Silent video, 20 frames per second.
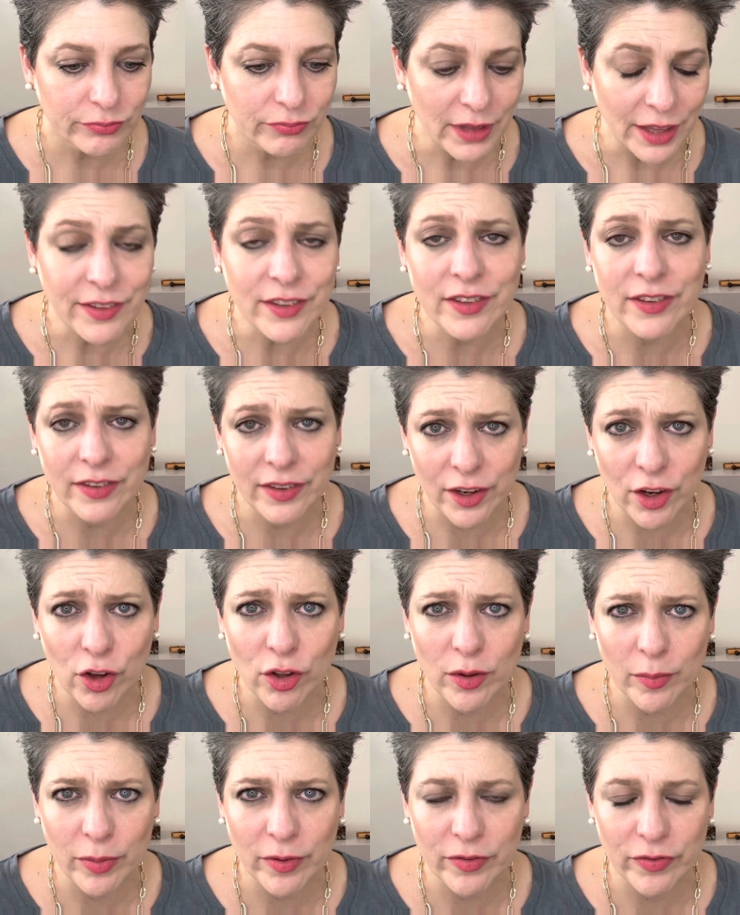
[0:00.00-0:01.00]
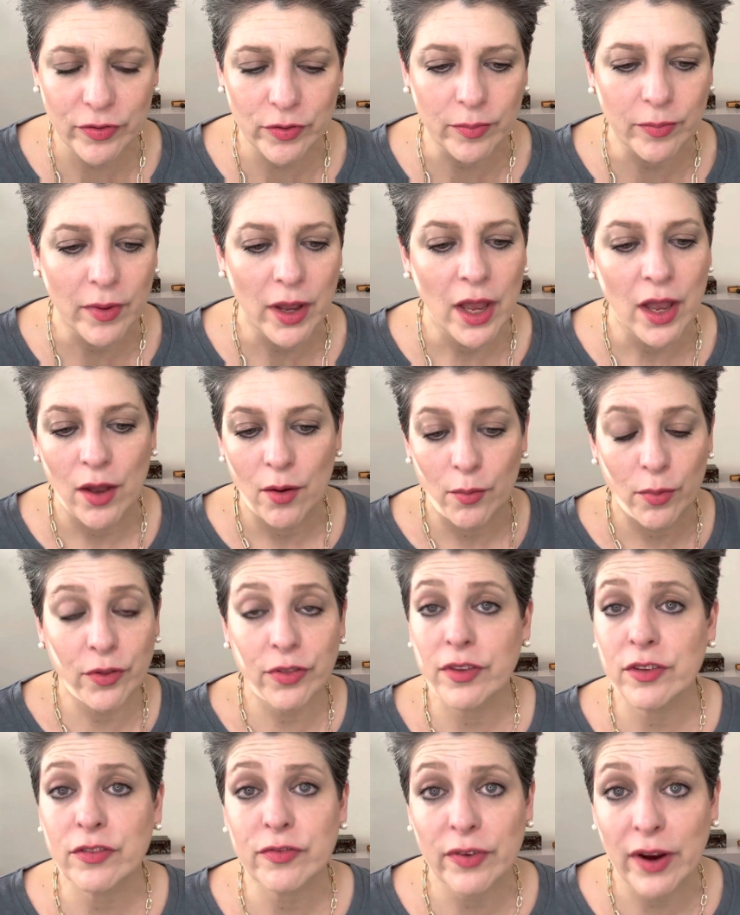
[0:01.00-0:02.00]
this is an Eau De Parfum, but
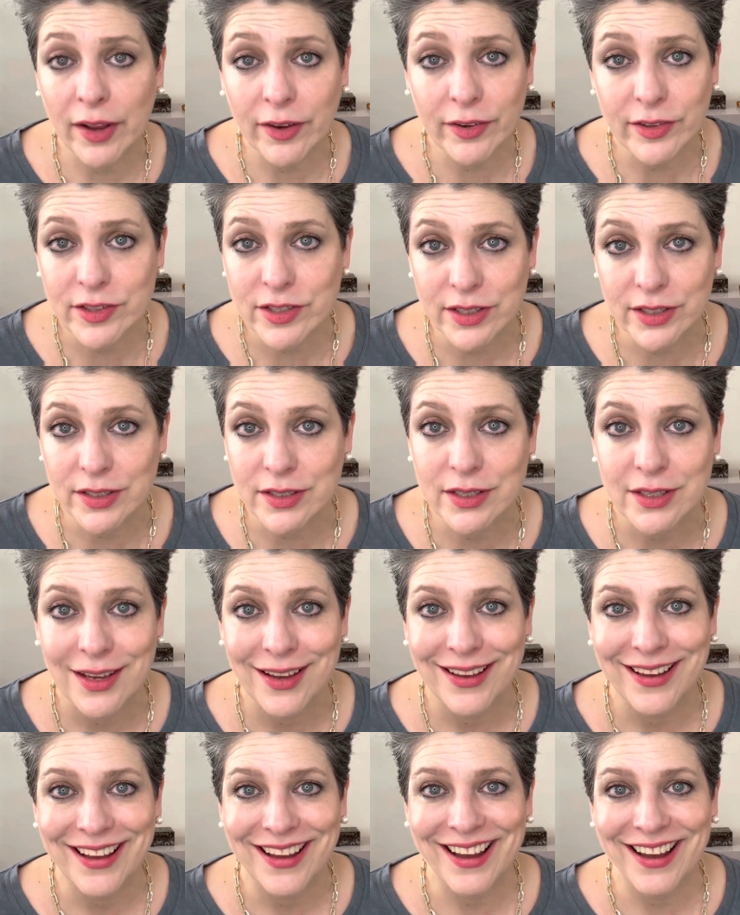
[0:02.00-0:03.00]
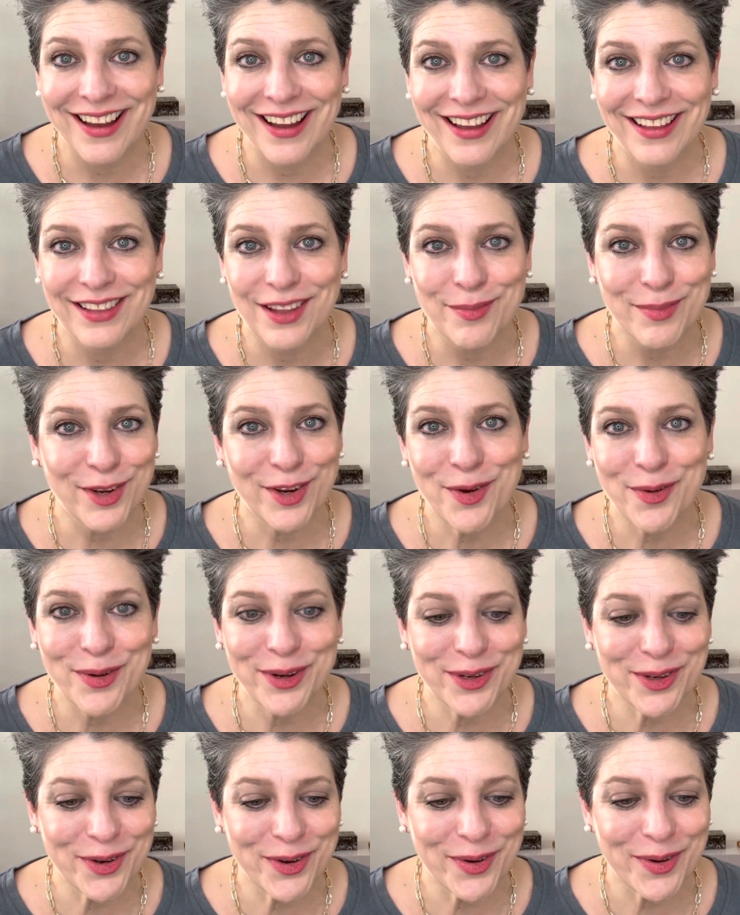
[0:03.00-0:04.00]
these fragrances. Let me know what
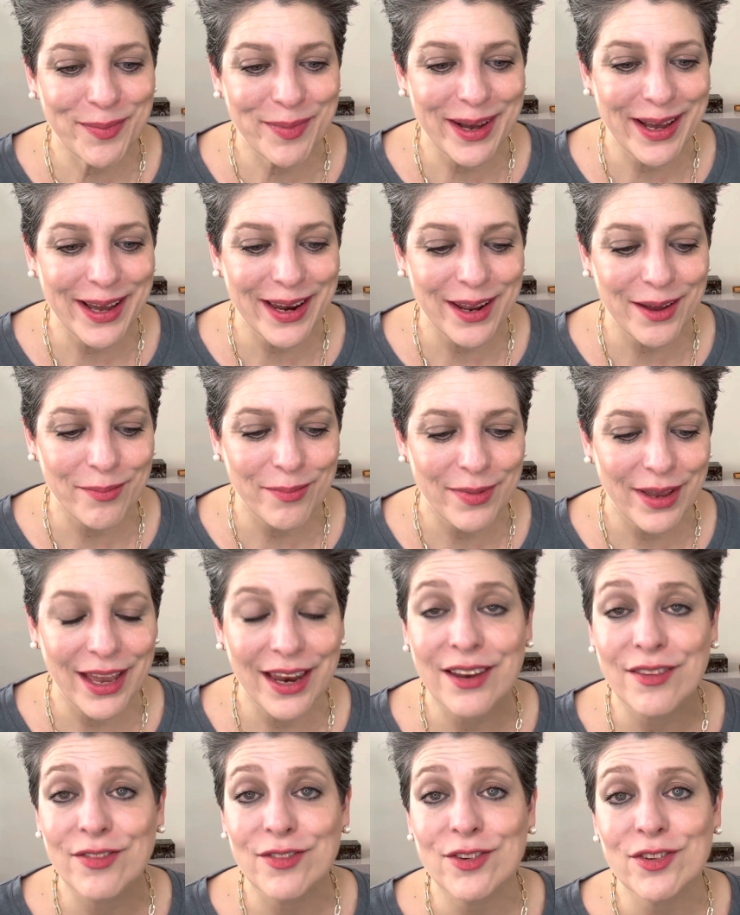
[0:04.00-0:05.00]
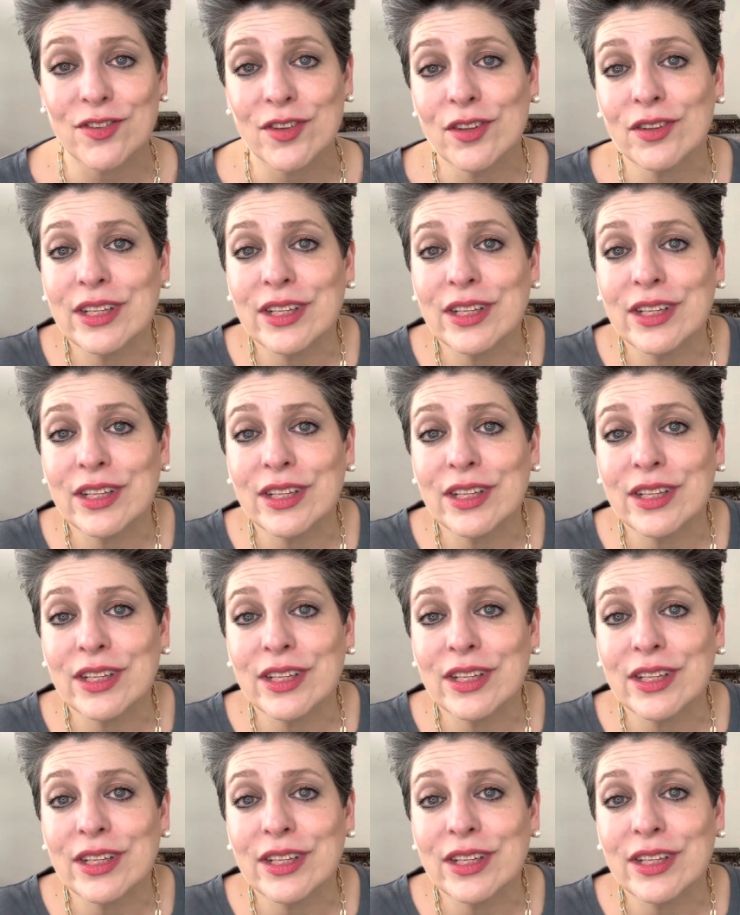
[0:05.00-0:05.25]
you know about them, and if you're still